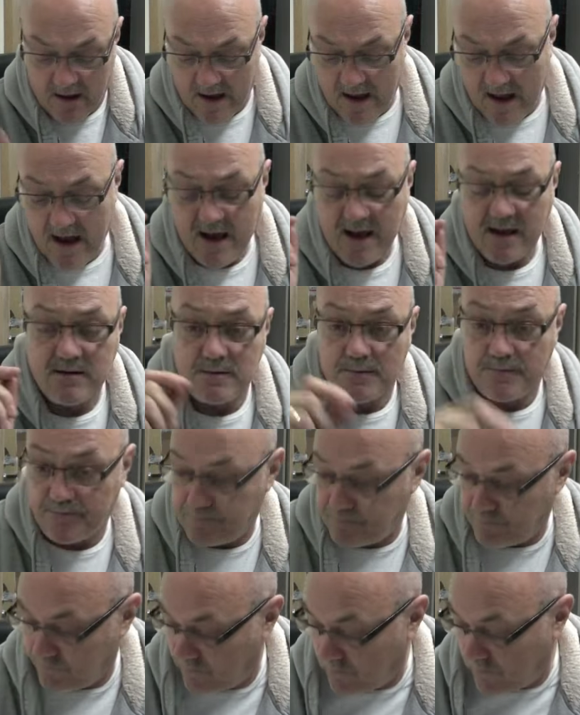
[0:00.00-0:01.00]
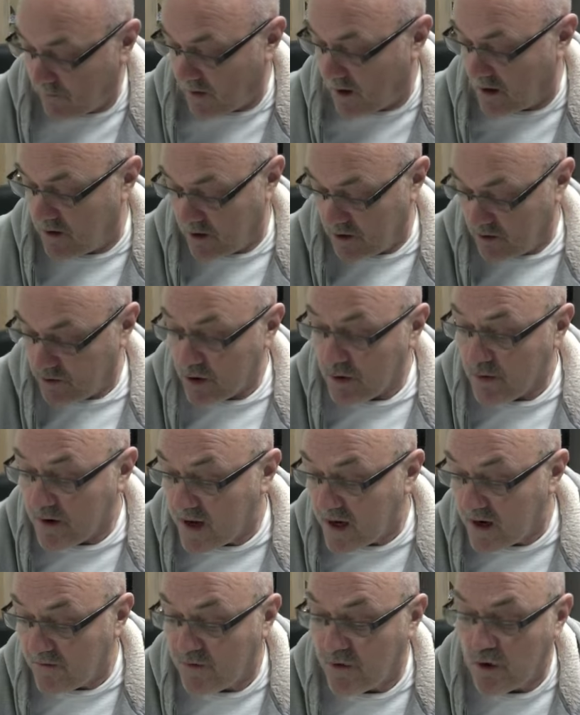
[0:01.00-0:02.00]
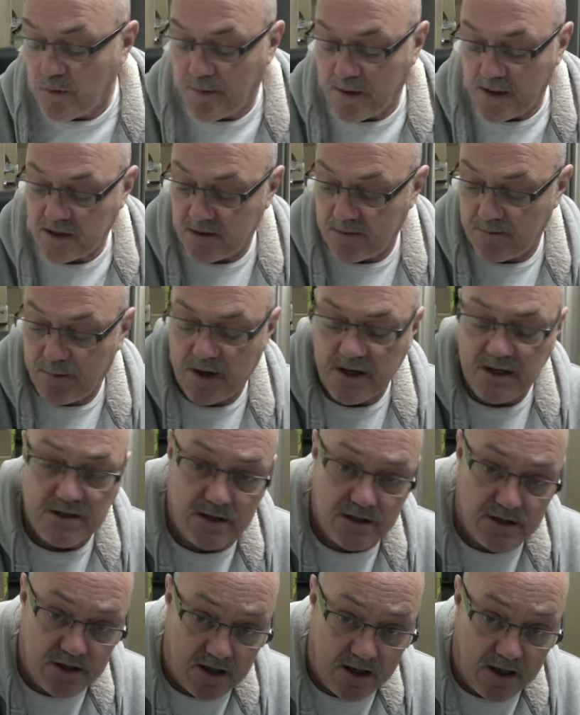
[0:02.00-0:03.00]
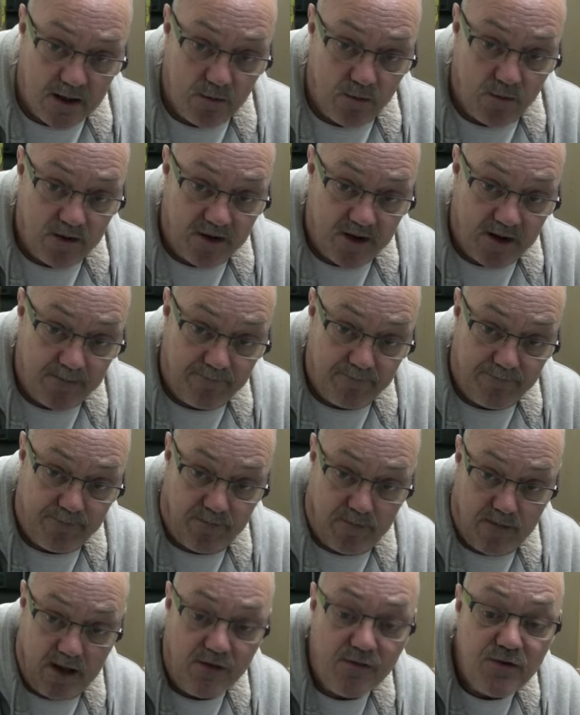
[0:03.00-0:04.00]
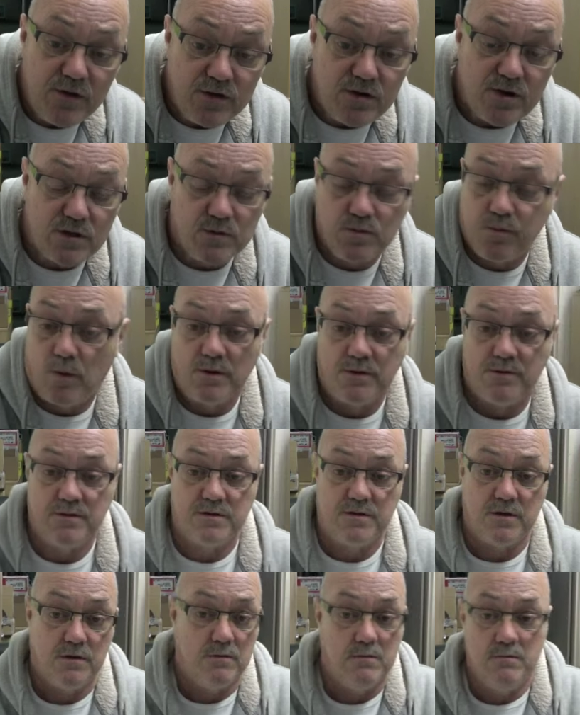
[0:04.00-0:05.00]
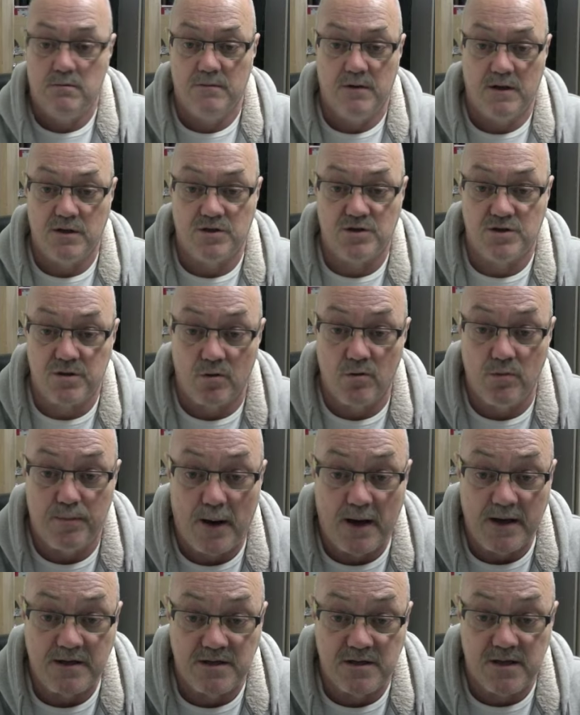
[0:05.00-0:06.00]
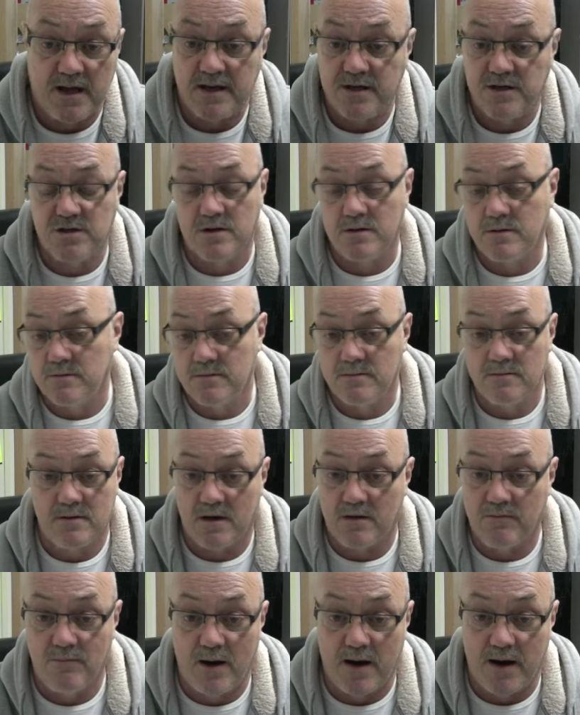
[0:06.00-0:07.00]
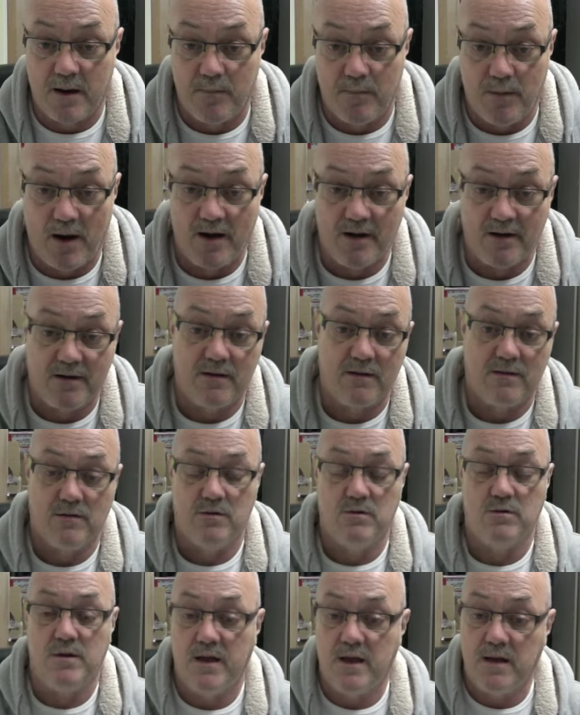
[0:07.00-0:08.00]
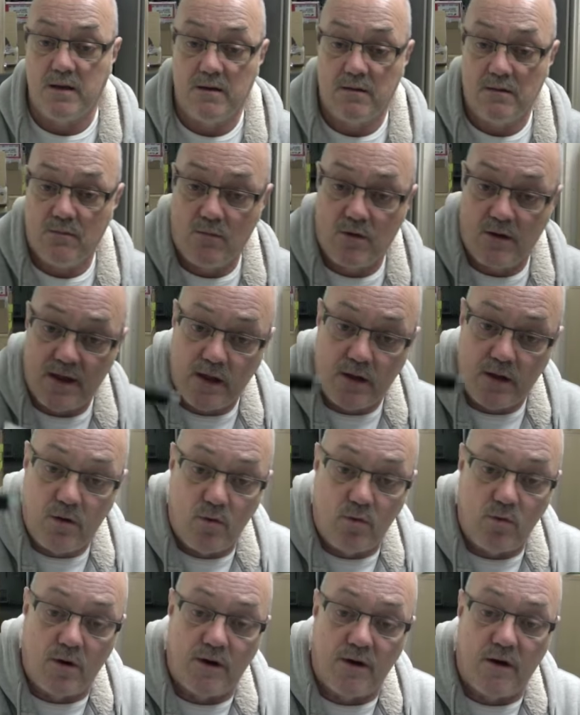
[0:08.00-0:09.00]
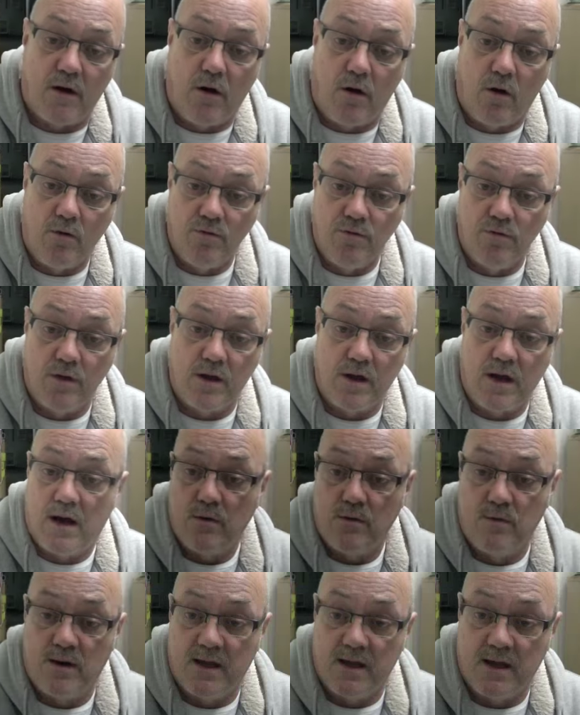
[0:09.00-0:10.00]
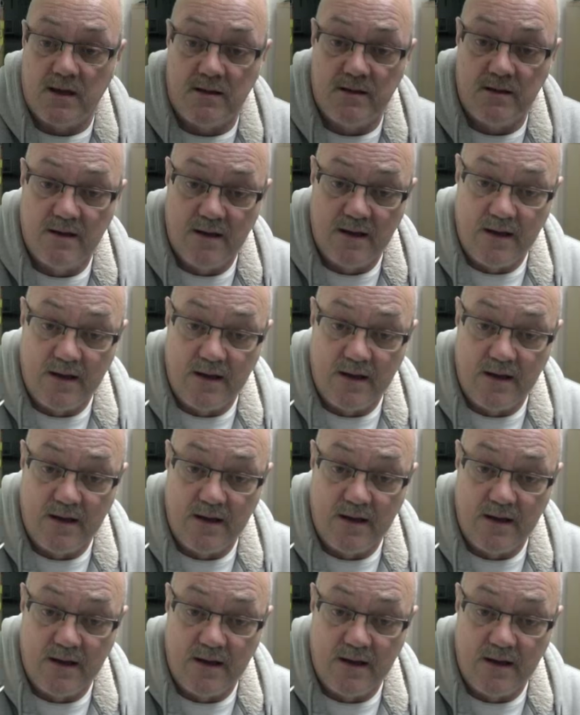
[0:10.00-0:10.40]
And you do need a few bits and pieces to go with it. If you just want to install Basestation and run the puck, you need what they call an on-the-go lead.